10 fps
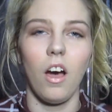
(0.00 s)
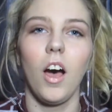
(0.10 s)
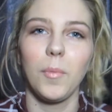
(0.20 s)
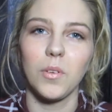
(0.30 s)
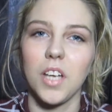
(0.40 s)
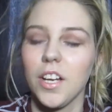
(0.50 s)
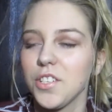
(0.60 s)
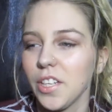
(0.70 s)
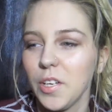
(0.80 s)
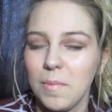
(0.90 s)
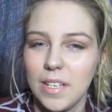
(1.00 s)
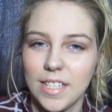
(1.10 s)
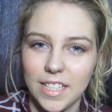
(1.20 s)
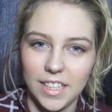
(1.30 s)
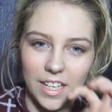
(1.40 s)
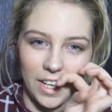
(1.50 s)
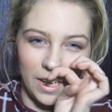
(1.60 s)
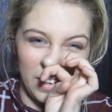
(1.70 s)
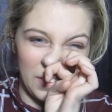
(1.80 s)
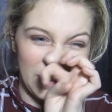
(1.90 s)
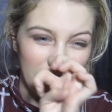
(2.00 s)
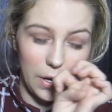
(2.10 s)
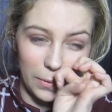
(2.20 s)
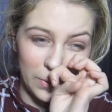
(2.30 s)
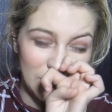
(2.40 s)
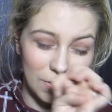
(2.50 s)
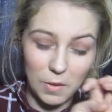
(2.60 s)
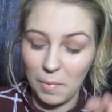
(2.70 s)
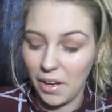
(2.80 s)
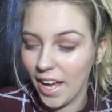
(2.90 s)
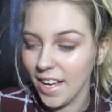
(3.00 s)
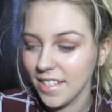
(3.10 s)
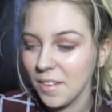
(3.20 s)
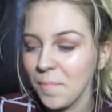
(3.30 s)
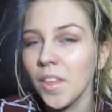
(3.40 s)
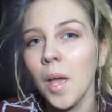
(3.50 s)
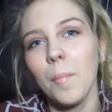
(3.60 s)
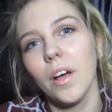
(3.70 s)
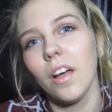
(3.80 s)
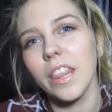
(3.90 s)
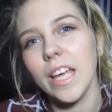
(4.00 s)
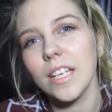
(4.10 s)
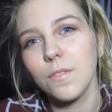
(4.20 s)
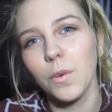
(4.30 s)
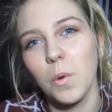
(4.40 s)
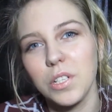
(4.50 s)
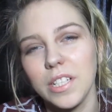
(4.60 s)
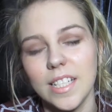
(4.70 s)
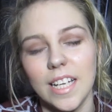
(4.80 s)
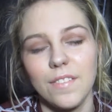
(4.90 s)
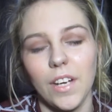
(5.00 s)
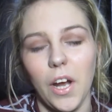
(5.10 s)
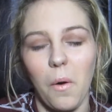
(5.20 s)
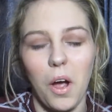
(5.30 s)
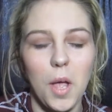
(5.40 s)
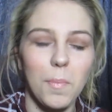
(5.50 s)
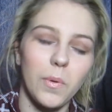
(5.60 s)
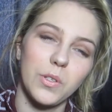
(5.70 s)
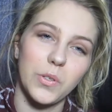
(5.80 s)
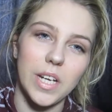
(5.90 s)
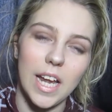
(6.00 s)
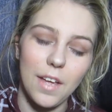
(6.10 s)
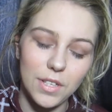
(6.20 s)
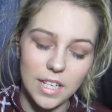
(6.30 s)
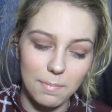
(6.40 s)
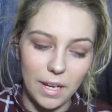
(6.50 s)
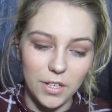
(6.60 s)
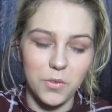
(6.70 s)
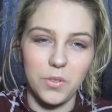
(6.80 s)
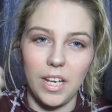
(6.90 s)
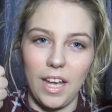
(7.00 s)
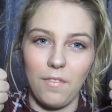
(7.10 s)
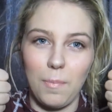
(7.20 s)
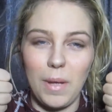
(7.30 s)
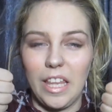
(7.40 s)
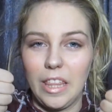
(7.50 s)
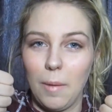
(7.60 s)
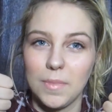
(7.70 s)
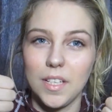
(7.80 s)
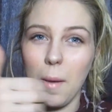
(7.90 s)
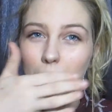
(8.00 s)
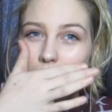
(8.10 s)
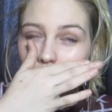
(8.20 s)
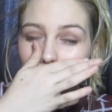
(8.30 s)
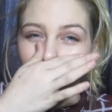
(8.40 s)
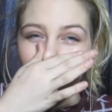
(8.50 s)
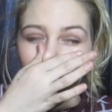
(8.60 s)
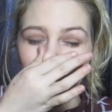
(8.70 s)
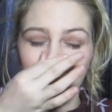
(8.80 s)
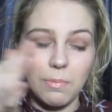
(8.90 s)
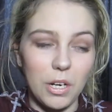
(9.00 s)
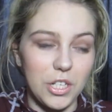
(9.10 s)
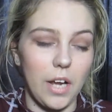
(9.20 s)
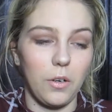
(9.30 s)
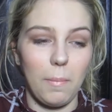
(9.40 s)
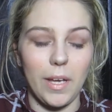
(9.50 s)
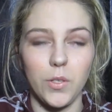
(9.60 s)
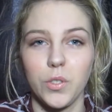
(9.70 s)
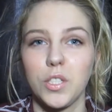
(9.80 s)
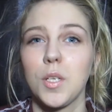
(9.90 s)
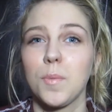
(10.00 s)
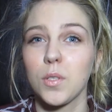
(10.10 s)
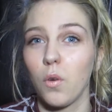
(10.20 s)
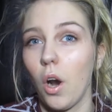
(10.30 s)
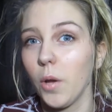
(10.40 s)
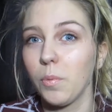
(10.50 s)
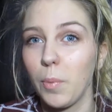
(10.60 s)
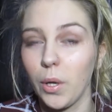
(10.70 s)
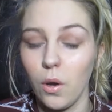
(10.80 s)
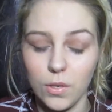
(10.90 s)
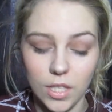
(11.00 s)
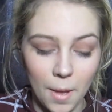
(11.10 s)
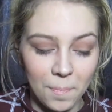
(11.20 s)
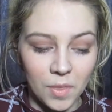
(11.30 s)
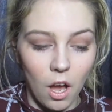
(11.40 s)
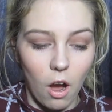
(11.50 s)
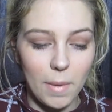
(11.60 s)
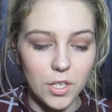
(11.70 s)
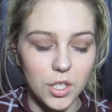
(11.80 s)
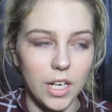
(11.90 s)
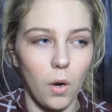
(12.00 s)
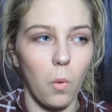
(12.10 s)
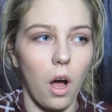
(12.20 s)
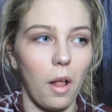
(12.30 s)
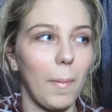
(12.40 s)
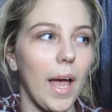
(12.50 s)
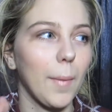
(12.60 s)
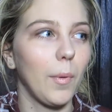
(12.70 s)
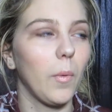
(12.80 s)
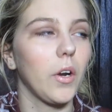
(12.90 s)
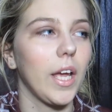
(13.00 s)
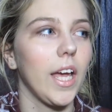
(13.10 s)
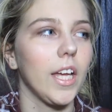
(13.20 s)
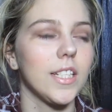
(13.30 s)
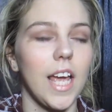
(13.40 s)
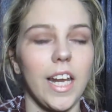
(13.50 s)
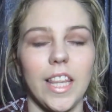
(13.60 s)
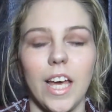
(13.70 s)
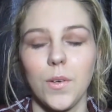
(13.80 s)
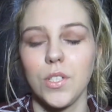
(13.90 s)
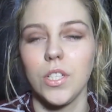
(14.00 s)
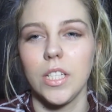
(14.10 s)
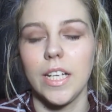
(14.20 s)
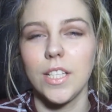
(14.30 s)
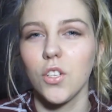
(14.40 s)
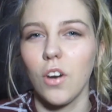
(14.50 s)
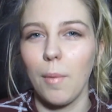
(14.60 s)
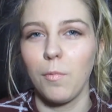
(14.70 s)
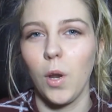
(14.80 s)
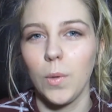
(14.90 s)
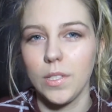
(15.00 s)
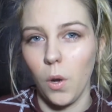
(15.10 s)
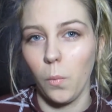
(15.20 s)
I'm not touching them until another video calls for them, I guess. But thanks for watching today's video. I hope you enjoyed it. If you did, make sure to give a big thumbs up. If you're new to my channel, make sure to subscribe, because I mentioned it a while back, but when I hit 10,000 Instagram followers, I